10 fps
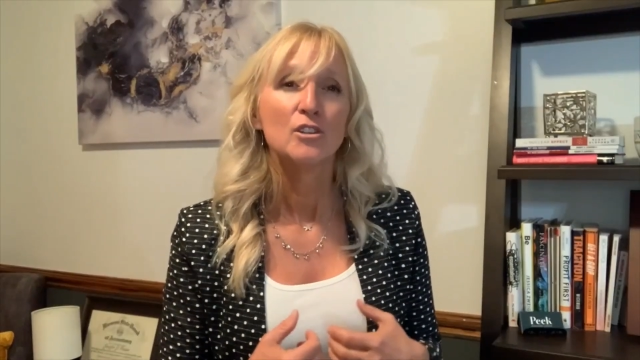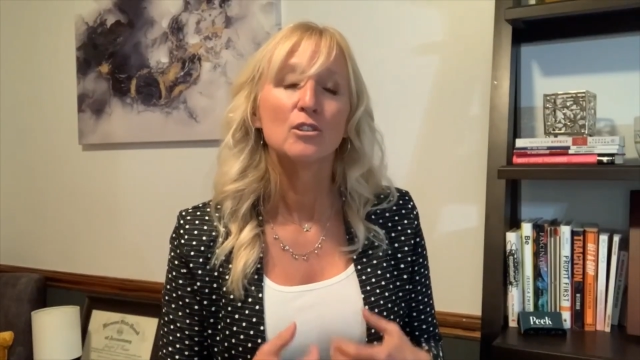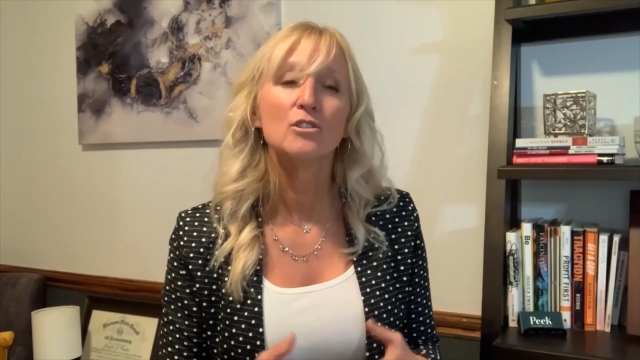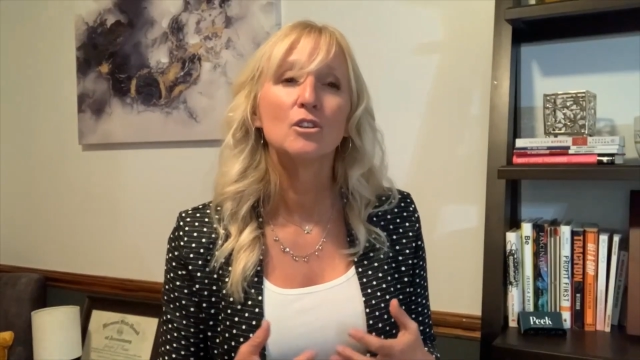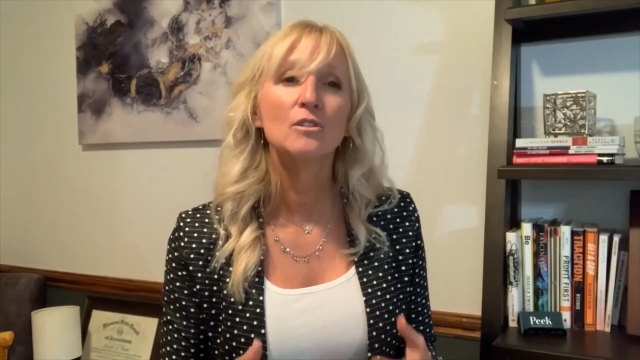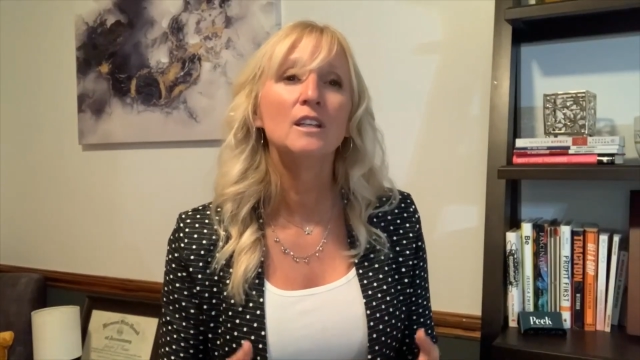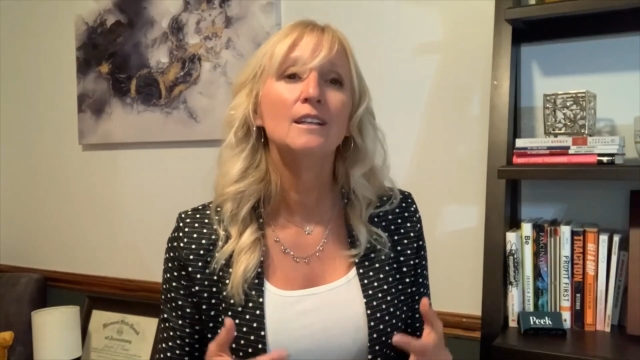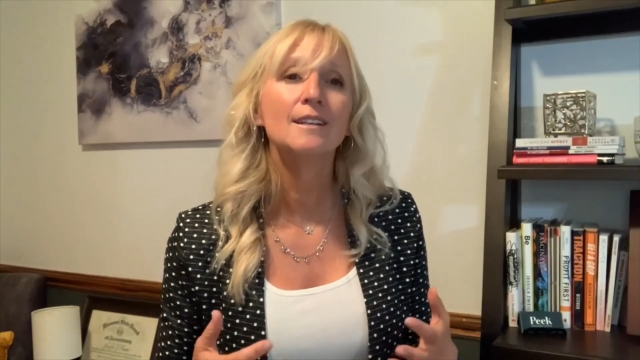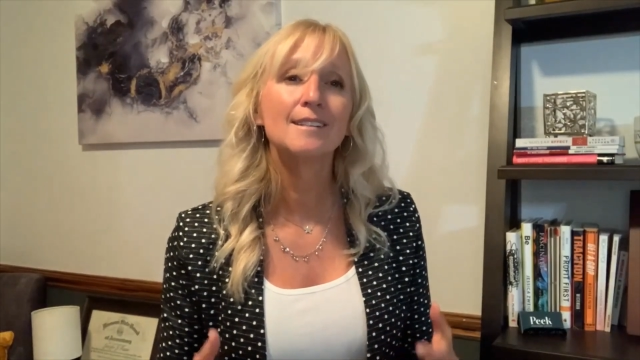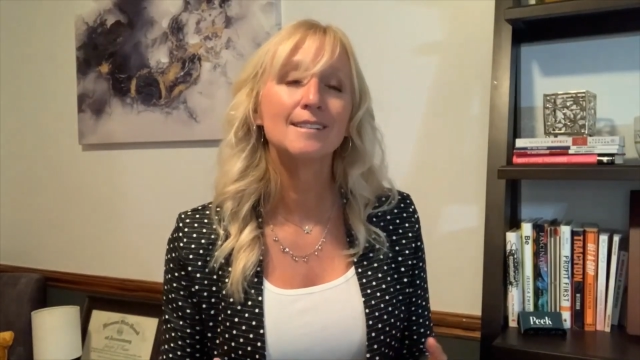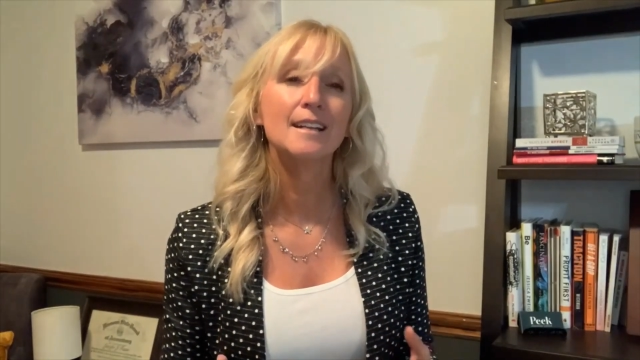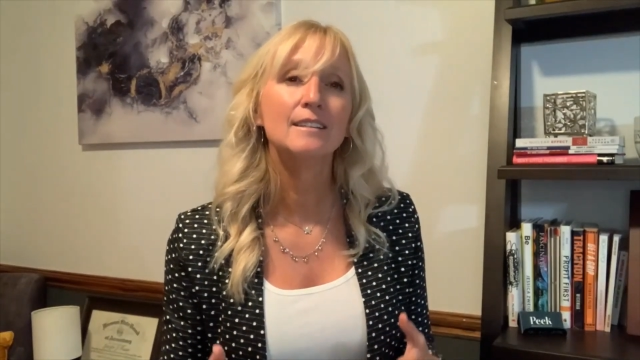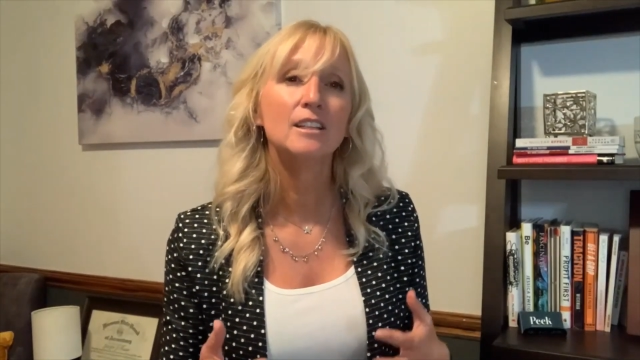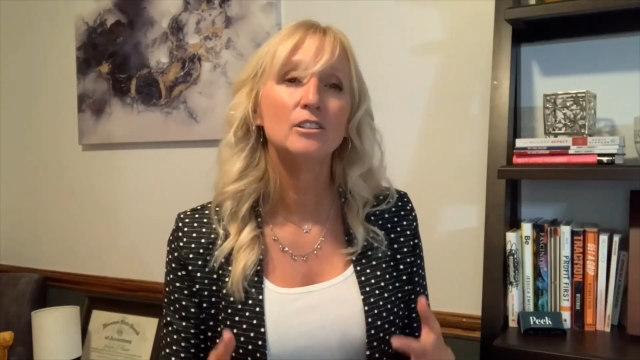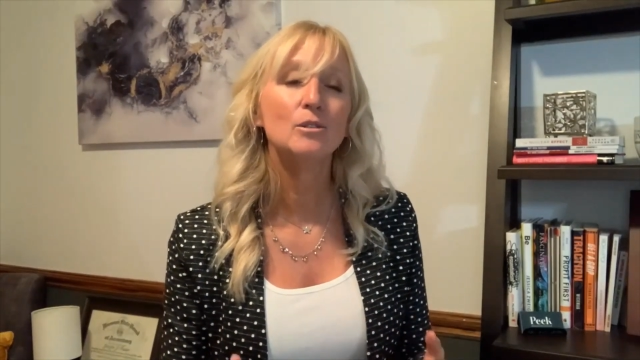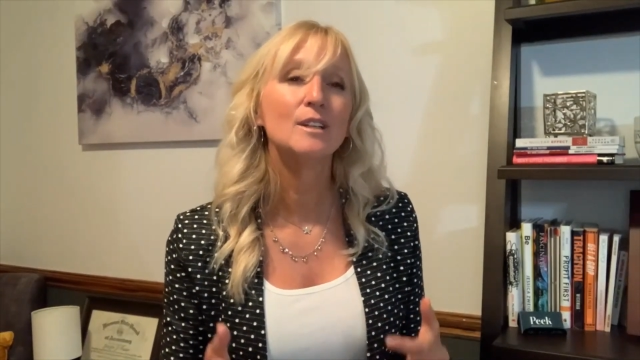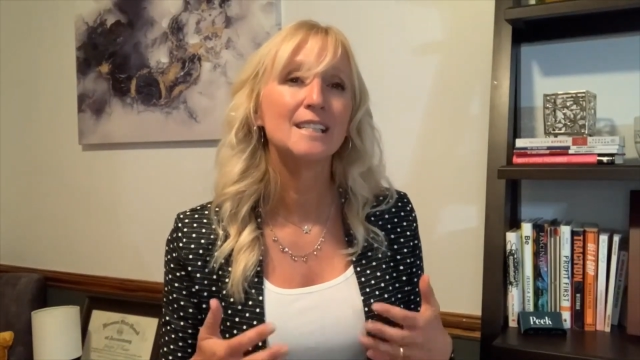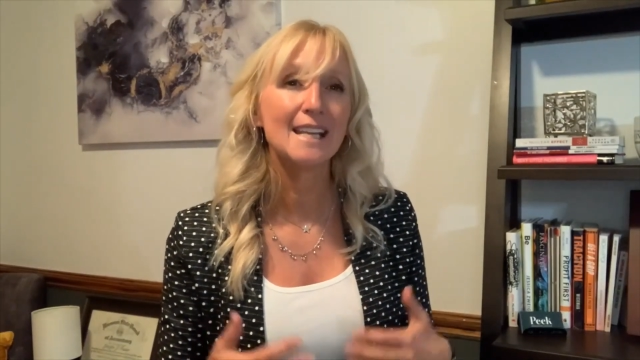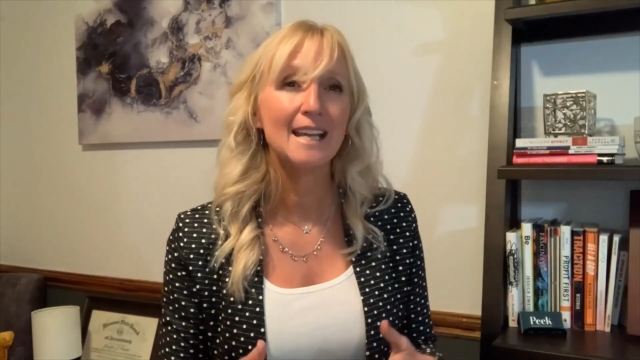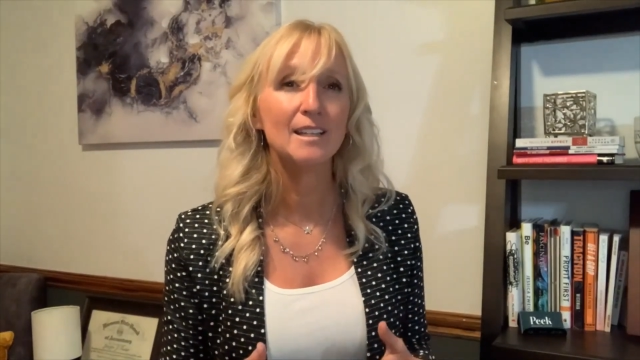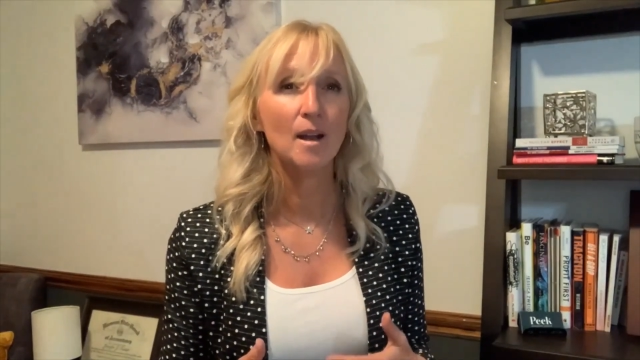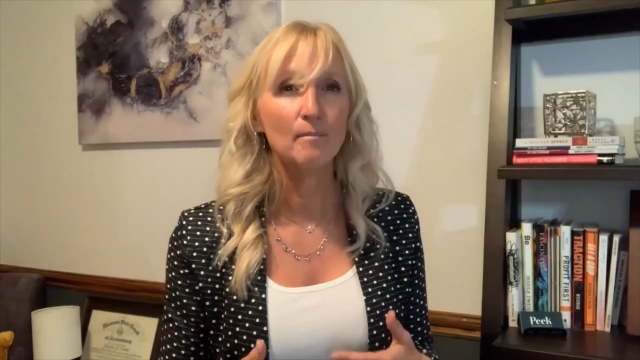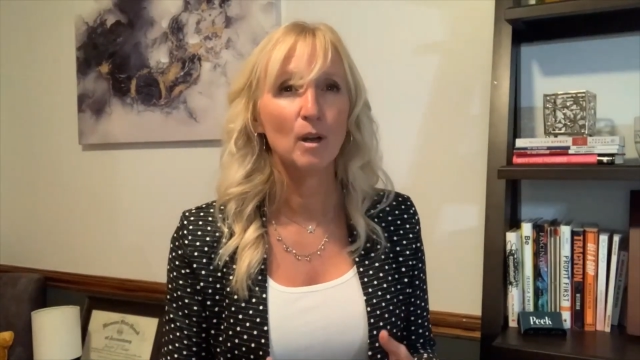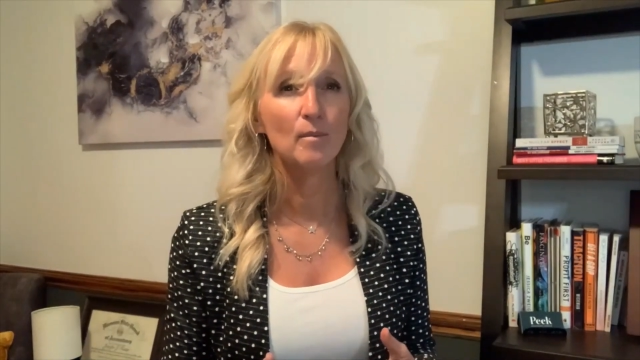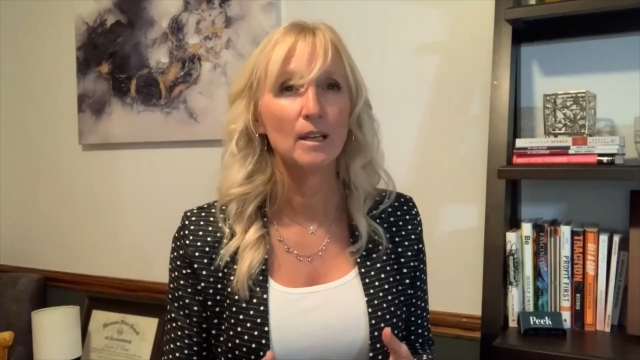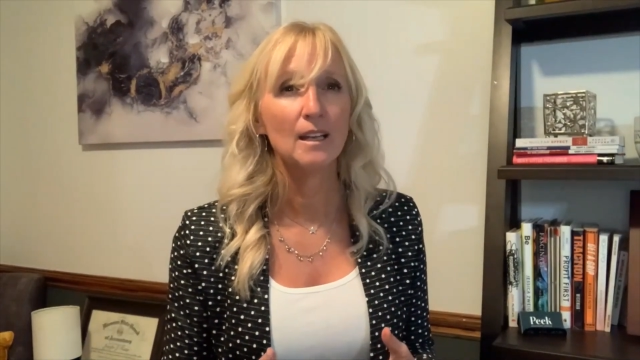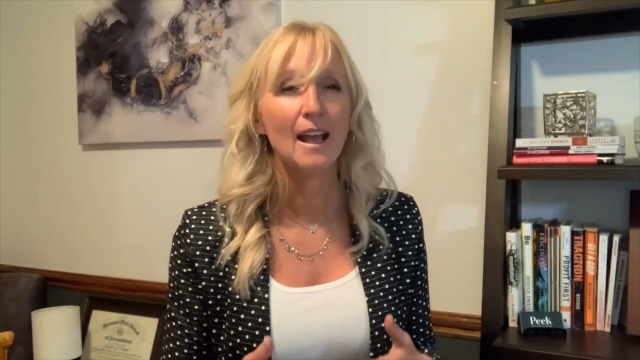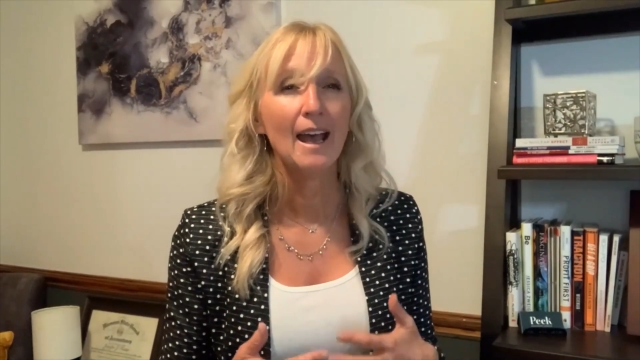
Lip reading: So to the extent that you can take a moment